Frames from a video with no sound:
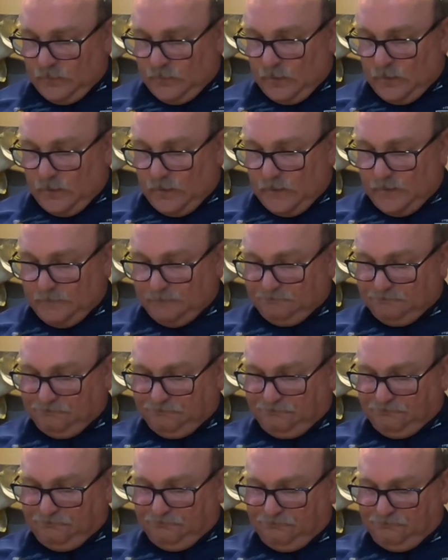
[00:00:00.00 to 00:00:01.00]

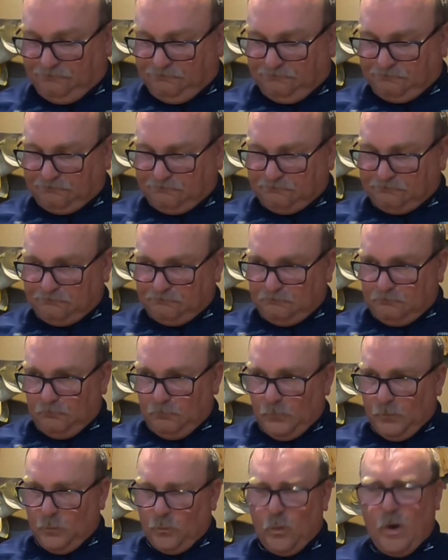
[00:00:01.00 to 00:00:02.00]

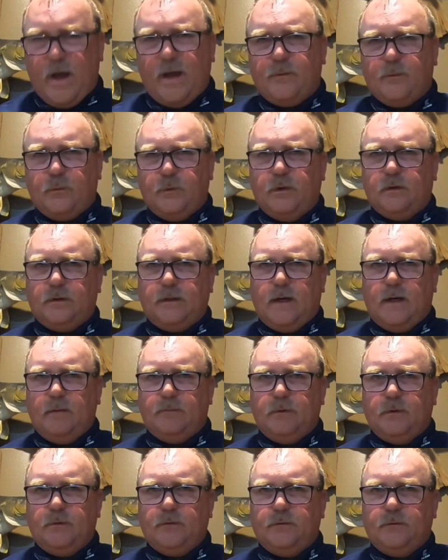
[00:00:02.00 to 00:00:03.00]
Rod and reel
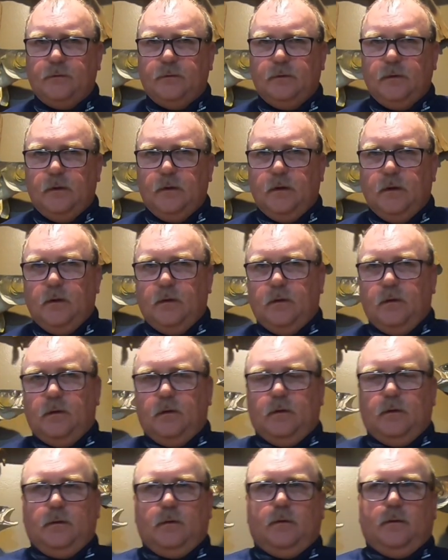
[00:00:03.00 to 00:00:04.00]
combos.
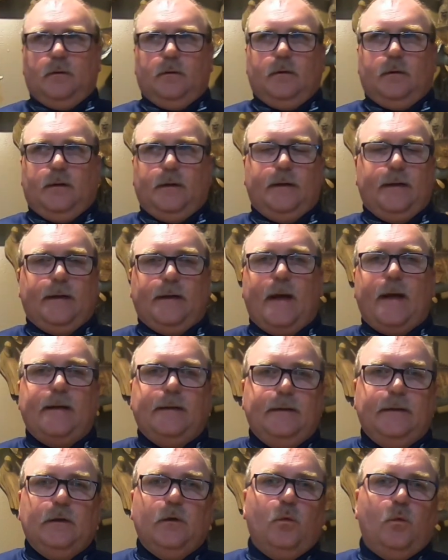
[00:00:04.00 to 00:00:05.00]
In an
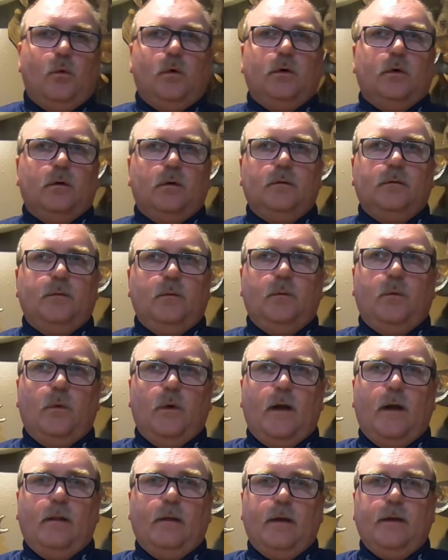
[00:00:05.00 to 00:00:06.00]
ideal world,
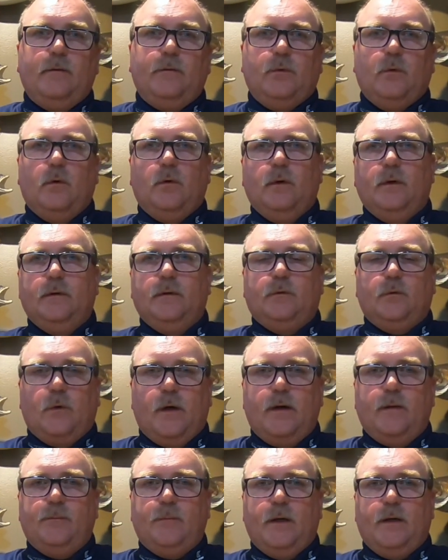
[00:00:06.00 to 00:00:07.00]
what I like throwing
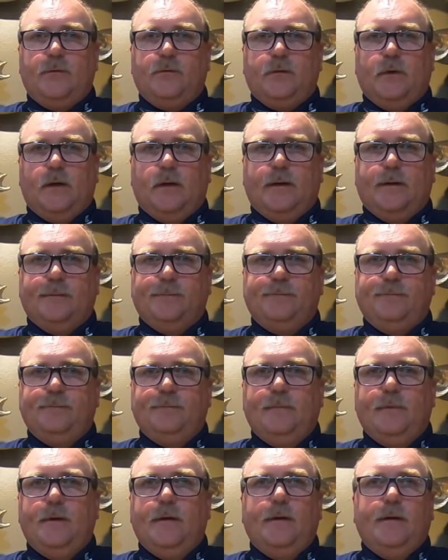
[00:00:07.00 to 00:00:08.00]
crankbaits on
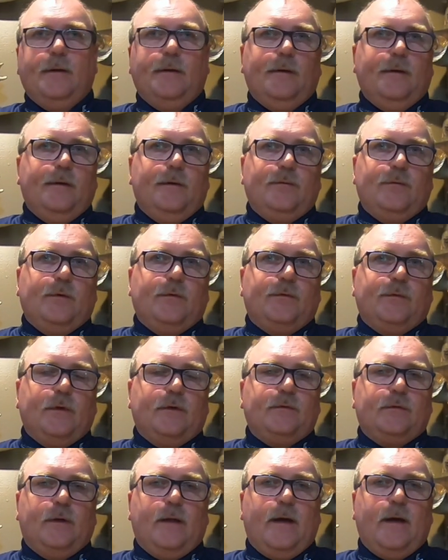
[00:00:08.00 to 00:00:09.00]
is a
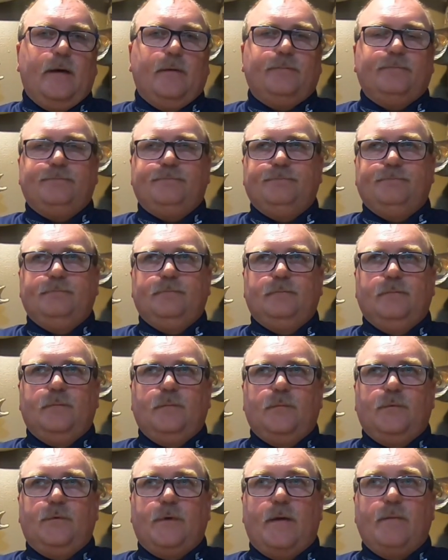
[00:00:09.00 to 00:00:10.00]
6.5,
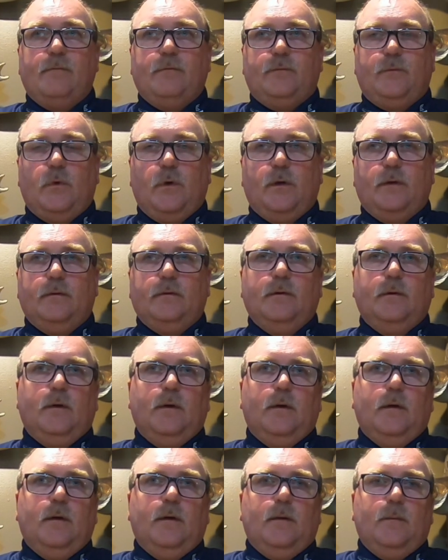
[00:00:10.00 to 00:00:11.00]
7 foot
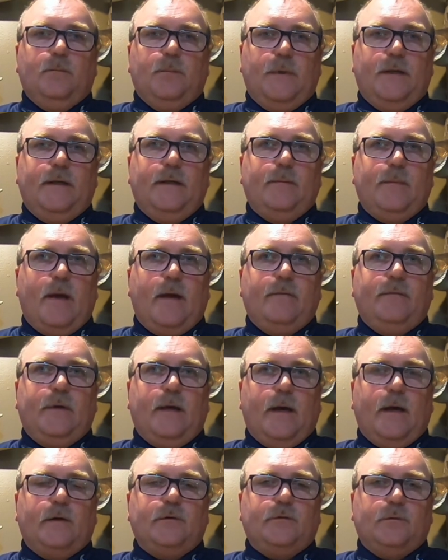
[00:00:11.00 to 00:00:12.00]
medium
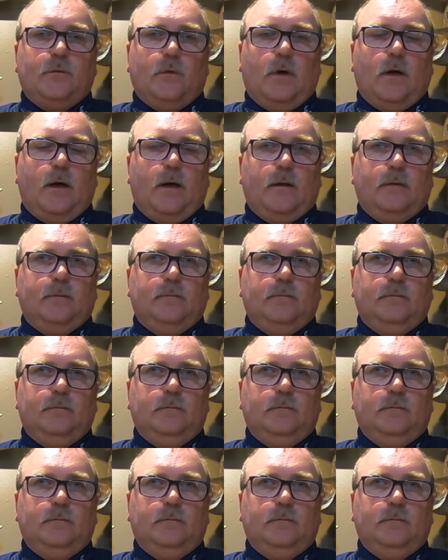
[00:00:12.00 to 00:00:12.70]
heavy action rod.